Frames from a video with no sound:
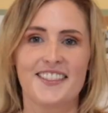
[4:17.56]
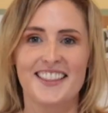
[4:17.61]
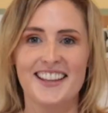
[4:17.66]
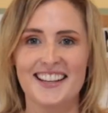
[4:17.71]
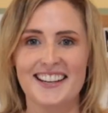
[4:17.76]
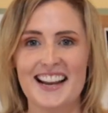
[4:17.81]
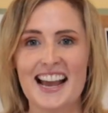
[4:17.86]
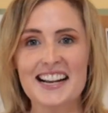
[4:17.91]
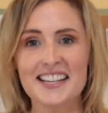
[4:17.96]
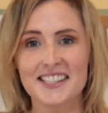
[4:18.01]

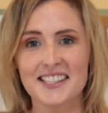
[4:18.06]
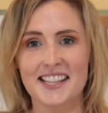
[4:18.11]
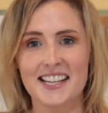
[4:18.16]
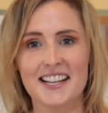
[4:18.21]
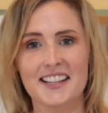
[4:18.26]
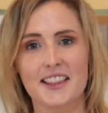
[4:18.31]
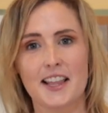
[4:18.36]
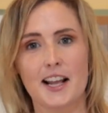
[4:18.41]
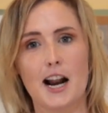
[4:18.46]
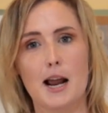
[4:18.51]
The next
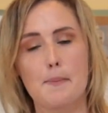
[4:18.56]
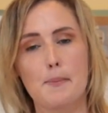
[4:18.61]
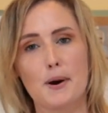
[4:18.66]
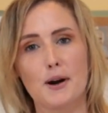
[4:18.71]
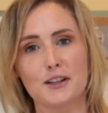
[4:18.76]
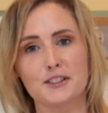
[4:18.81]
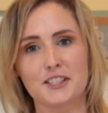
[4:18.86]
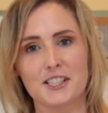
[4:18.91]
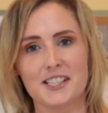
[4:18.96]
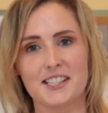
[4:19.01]
thing that I
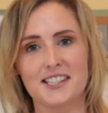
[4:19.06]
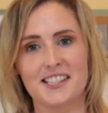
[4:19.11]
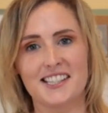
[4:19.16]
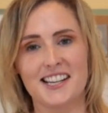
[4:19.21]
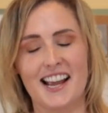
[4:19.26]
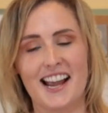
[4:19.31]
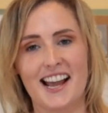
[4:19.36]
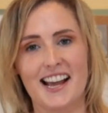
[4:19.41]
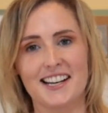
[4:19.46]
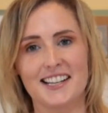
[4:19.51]
purchased
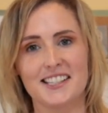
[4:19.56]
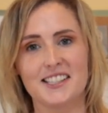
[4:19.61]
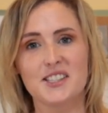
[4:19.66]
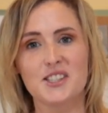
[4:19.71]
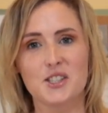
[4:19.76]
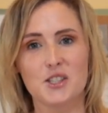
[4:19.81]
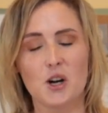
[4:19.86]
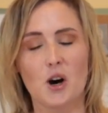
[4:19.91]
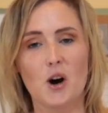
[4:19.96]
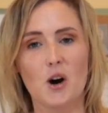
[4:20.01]
and
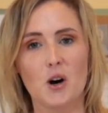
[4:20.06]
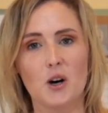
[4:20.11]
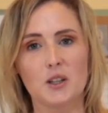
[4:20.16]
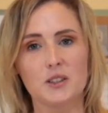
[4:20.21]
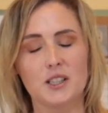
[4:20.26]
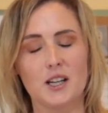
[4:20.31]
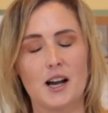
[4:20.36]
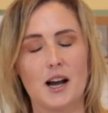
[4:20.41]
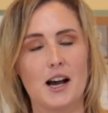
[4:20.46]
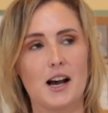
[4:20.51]

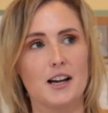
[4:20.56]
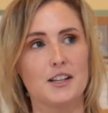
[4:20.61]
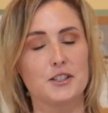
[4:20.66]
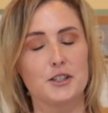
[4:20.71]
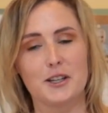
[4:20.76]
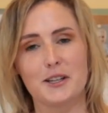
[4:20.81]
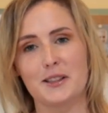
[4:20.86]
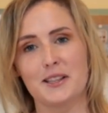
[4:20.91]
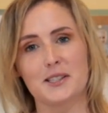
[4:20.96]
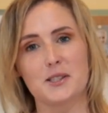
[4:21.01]
installed
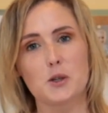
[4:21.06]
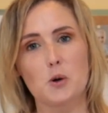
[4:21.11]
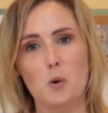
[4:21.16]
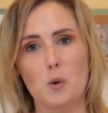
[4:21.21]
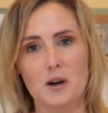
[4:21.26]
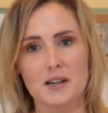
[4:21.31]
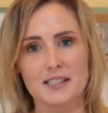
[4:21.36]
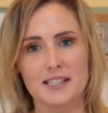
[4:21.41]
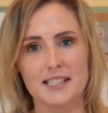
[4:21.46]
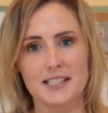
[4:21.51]
during this
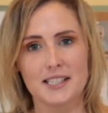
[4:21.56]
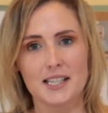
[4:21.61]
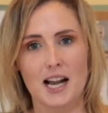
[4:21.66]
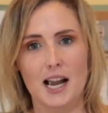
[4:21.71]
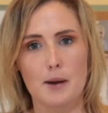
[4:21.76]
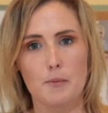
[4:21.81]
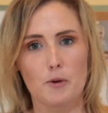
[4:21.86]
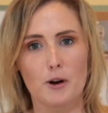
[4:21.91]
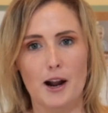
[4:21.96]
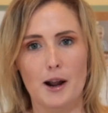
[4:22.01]
quarantine
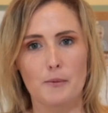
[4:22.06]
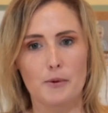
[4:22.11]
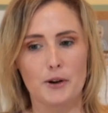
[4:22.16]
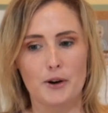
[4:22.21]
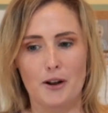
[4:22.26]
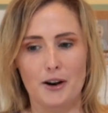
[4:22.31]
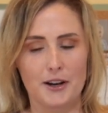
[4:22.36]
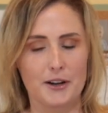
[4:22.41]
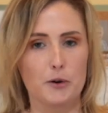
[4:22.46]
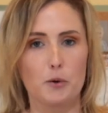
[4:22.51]
time where I went
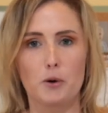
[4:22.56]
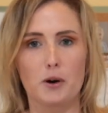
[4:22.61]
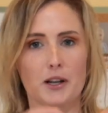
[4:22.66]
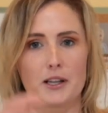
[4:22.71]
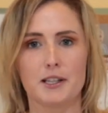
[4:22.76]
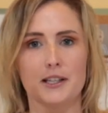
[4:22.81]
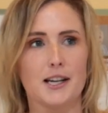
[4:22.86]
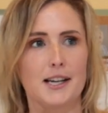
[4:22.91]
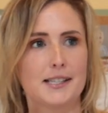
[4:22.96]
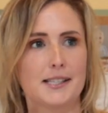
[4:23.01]
on an
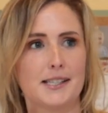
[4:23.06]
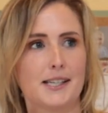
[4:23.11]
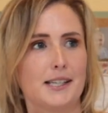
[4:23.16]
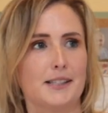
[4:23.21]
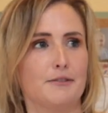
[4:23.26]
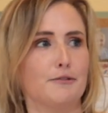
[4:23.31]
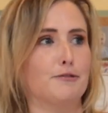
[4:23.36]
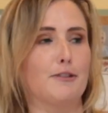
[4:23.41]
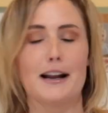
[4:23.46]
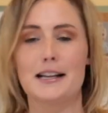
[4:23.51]

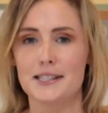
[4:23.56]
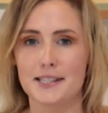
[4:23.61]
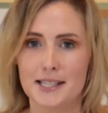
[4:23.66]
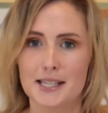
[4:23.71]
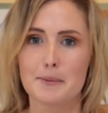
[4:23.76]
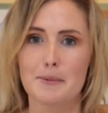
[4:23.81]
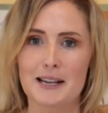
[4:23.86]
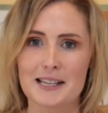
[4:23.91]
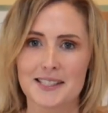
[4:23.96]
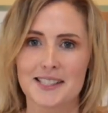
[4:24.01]
organizing
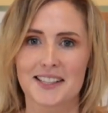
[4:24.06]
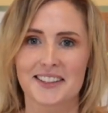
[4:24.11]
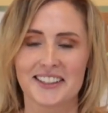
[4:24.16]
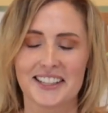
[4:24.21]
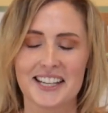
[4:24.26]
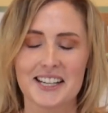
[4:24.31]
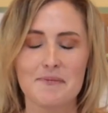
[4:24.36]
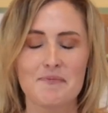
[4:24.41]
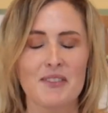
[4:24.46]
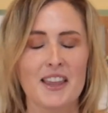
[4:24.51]
frenzy
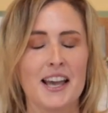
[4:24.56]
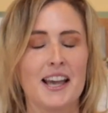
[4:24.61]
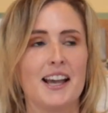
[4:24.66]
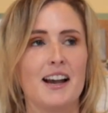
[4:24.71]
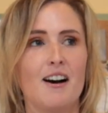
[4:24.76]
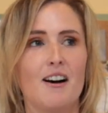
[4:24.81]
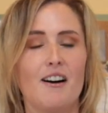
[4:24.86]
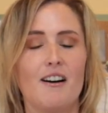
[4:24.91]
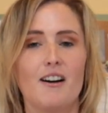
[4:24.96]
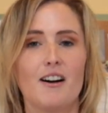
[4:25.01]
basically
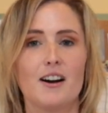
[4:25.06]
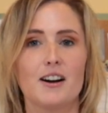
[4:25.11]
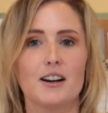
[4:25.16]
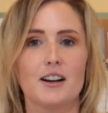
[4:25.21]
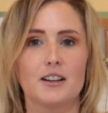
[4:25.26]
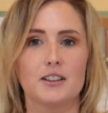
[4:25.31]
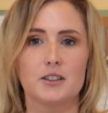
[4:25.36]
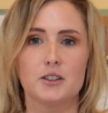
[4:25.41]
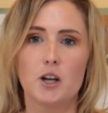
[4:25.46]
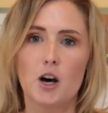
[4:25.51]

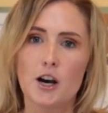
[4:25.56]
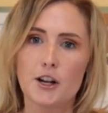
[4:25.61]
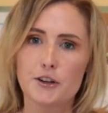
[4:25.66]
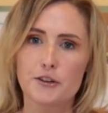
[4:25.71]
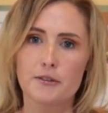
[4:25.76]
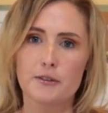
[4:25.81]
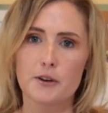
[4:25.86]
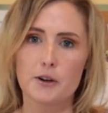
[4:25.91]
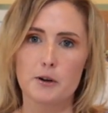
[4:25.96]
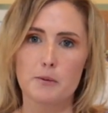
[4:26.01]
are
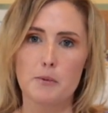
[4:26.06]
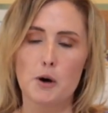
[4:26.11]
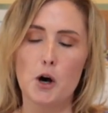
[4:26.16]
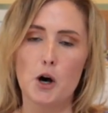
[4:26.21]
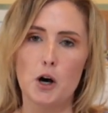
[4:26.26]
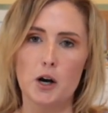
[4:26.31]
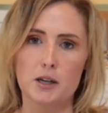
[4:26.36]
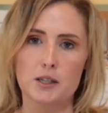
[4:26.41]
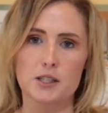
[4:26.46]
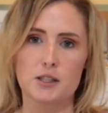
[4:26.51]
laundry room
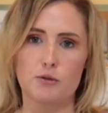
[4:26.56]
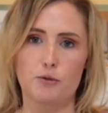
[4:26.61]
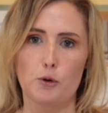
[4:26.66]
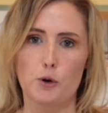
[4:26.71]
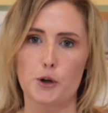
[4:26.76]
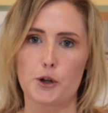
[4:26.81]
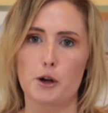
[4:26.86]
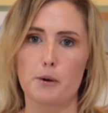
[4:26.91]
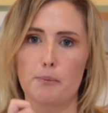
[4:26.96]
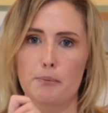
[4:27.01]
hooks
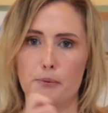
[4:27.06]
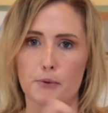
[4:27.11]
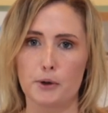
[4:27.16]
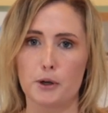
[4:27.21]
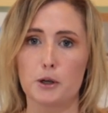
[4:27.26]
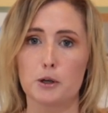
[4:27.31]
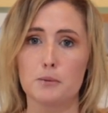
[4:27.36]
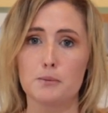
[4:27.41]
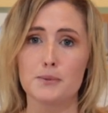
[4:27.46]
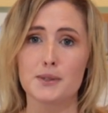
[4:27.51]
for your
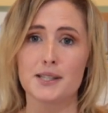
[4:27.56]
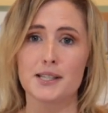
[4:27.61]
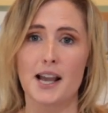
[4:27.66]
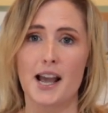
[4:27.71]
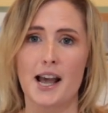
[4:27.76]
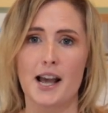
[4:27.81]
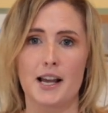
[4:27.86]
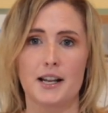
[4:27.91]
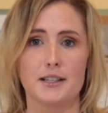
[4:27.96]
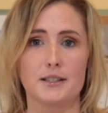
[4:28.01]
brooms,
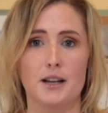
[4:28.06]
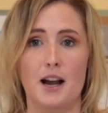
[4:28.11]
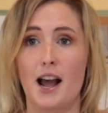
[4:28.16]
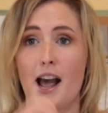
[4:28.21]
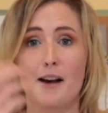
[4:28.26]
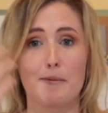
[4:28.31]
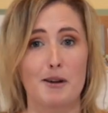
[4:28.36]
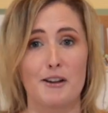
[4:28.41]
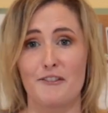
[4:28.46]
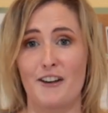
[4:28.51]
and I
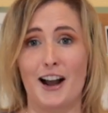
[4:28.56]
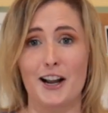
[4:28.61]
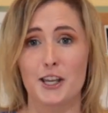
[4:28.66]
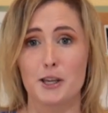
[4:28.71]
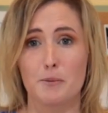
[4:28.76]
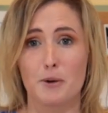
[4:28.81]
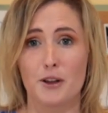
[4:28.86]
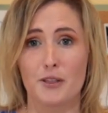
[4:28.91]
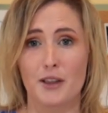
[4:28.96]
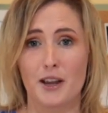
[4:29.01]
have my
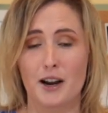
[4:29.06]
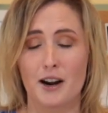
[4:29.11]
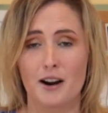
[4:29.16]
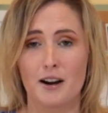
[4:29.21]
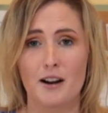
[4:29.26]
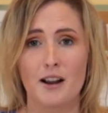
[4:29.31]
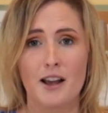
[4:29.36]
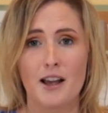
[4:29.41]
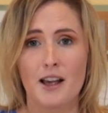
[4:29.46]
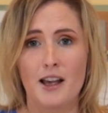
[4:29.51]
vacuum on
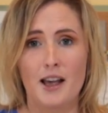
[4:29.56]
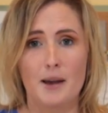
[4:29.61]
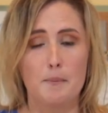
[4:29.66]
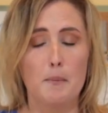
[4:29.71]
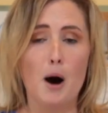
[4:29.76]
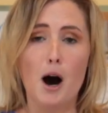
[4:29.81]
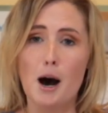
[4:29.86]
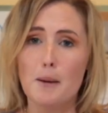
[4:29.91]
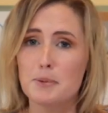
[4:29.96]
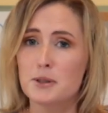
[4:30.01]
there,
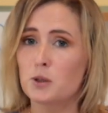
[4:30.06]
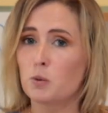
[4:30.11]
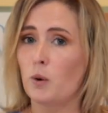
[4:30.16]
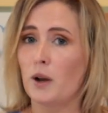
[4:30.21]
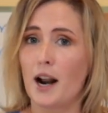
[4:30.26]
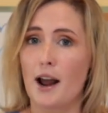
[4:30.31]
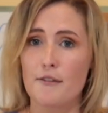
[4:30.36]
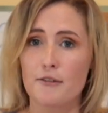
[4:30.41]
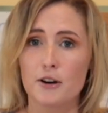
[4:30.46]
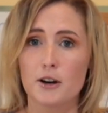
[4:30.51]
mops,
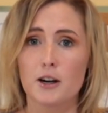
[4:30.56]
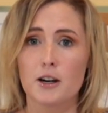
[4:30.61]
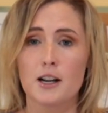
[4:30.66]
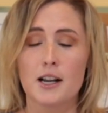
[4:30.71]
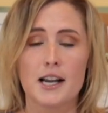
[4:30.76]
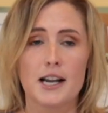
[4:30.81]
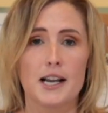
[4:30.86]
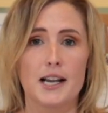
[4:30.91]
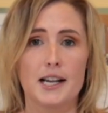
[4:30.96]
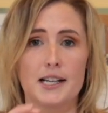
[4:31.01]
whatever.
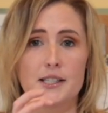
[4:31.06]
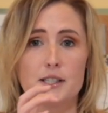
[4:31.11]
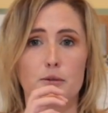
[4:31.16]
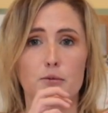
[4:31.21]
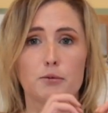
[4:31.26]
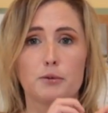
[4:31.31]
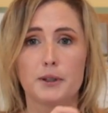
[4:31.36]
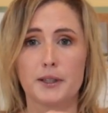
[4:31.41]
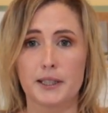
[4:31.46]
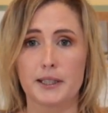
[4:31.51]
It's a
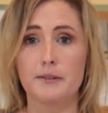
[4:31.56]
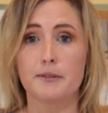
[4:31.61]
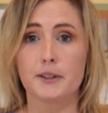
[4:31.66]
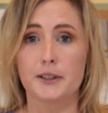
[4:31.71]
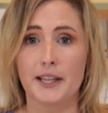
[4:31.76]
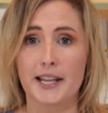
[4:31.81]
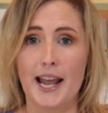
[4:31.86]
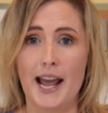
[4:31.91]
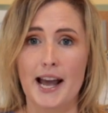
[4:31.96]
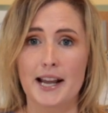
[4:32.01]

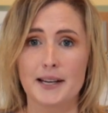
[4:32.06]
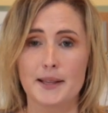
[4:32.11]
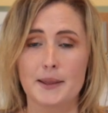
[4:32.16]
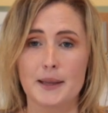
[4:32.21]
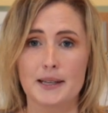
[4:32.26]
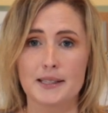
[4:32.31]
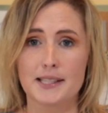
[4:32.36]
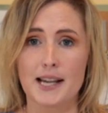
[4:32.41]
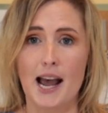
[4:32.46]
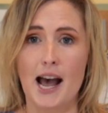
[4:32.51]
really handy
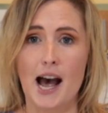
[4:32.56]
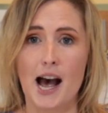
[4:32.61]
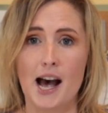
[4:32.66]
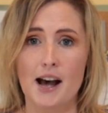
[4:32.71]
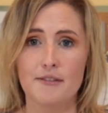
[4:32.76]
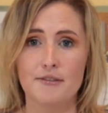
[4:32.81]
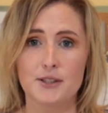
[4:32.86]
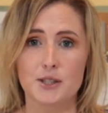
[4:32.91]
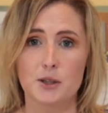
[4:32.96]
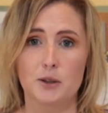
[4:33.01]
thing to
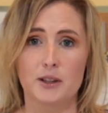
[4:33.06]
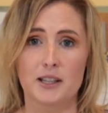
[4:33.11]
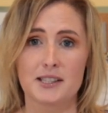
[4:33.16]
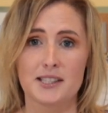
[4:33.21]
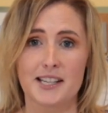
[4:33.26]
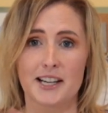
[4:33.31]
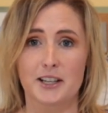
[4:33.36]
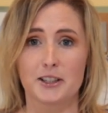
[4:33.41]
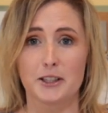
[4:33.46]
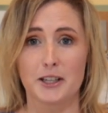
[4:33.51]
have, so
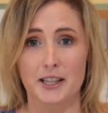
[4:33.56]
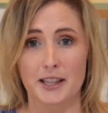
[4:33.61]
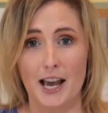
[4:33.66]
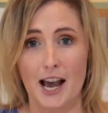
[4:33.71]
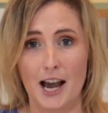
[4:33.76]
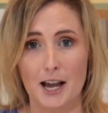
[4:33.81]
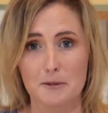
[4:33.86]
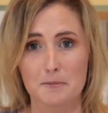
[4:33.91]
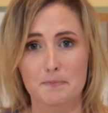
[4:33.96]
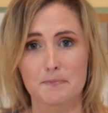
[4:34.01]
let's take a look at
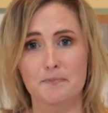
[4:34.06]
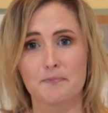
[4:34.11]
that.